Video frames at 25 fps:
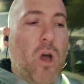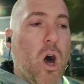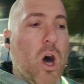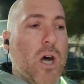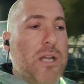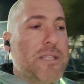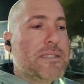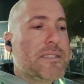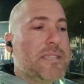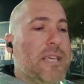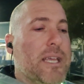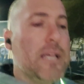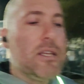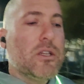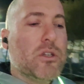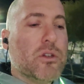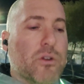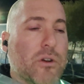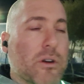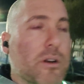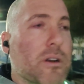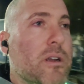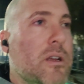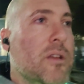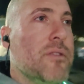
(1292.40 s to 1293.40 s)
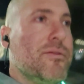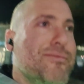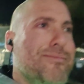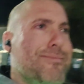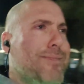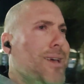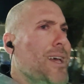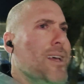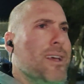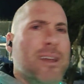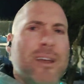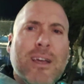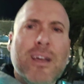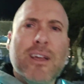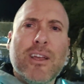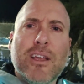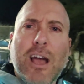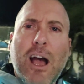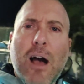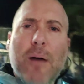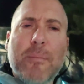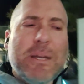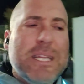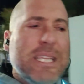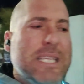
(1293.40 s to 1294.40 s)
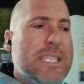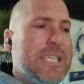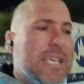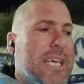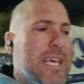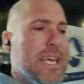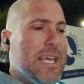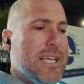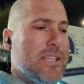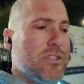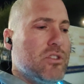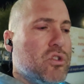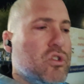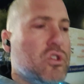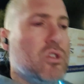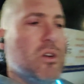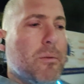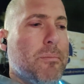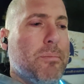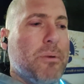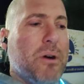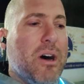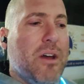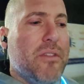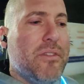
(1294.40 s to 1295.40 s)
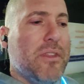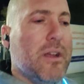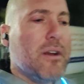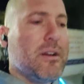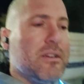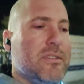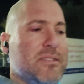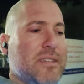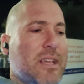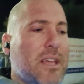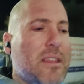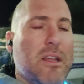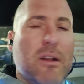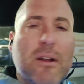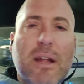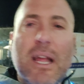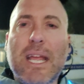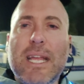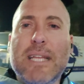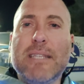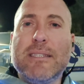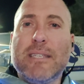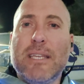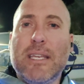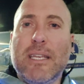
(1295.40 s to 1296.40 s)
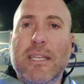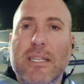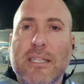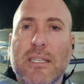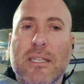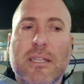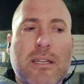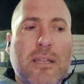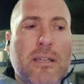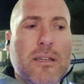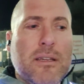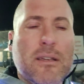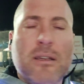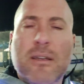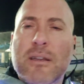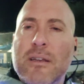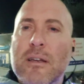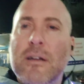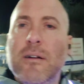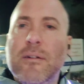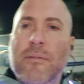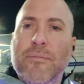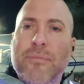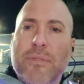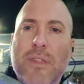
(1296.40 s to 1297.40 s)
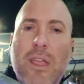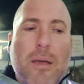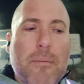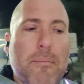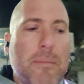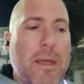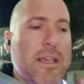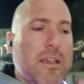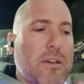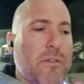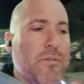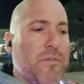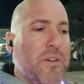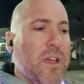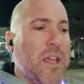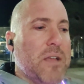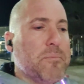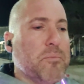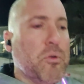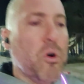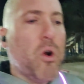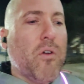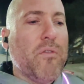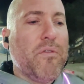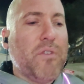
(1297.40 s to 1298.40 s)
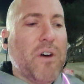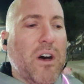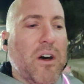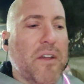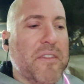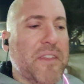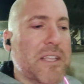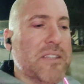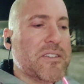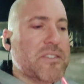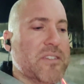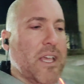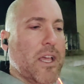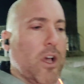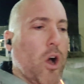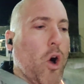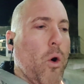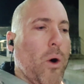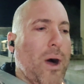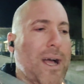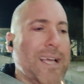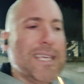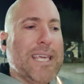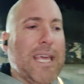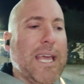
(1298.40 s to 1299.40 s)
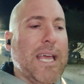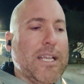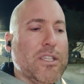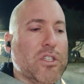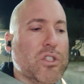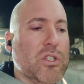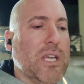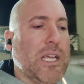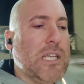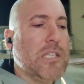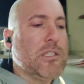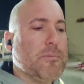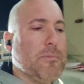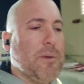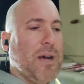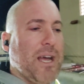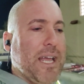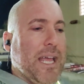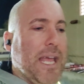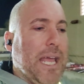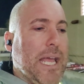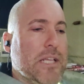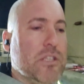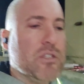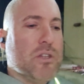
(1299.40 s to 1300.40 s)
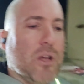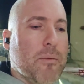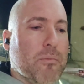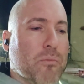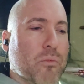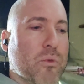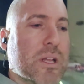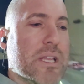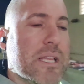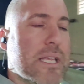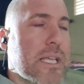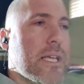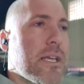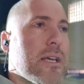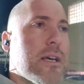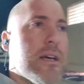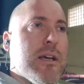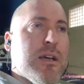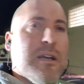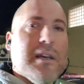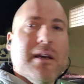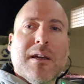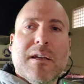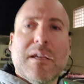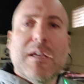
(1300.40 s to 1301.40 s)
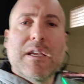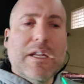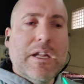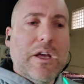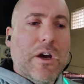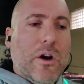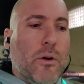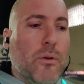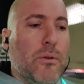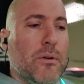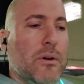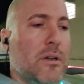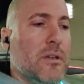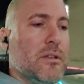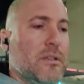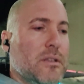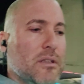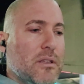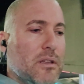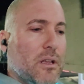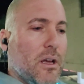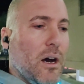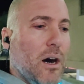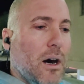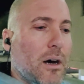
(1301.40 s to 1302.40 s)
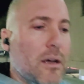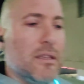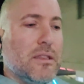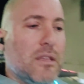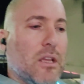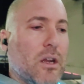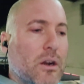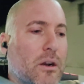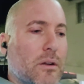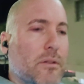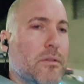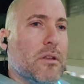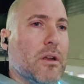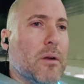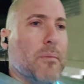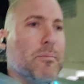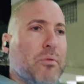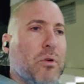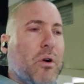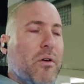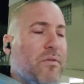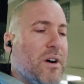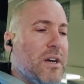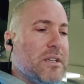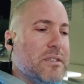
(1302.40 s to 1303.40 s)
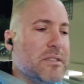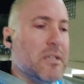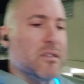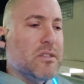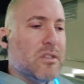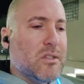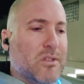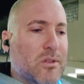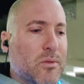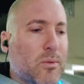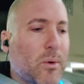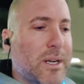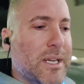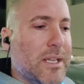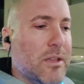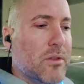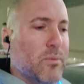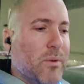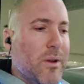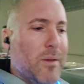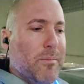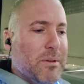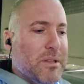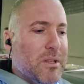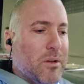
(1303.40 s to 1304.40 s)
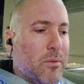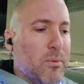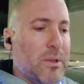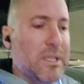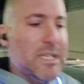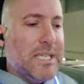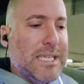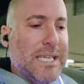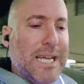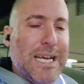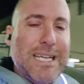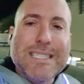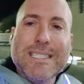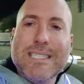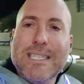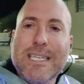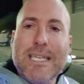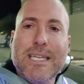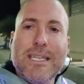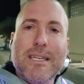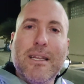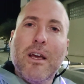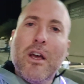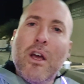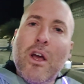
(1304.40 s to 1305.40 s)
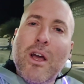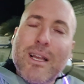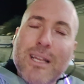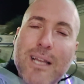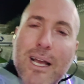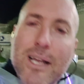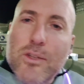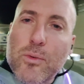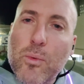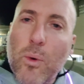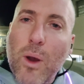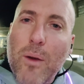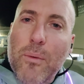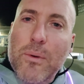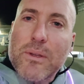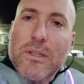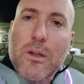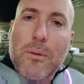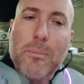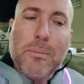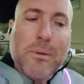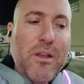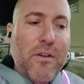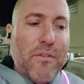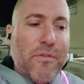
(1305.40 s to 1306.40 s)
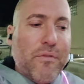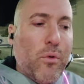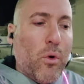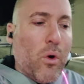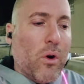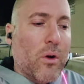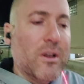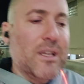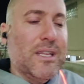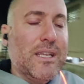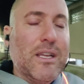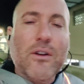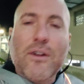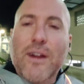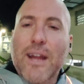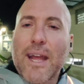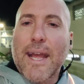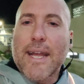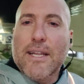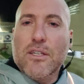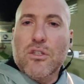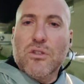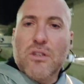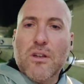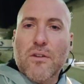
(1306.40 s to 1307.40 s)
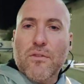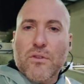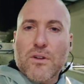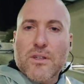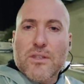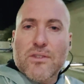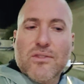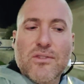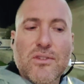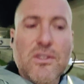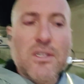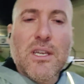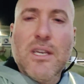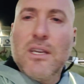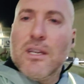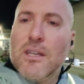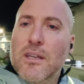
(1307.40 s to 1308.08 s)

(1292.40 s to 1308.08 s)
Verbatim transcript: On Tinder, how many kids jump on there and say they're 18 and make a fake profile and then say, oh, I can't change my age. I'm really, you know, uh, their, their profile says it's 23, but they're really 19. Guys, why would there be a four year age difference?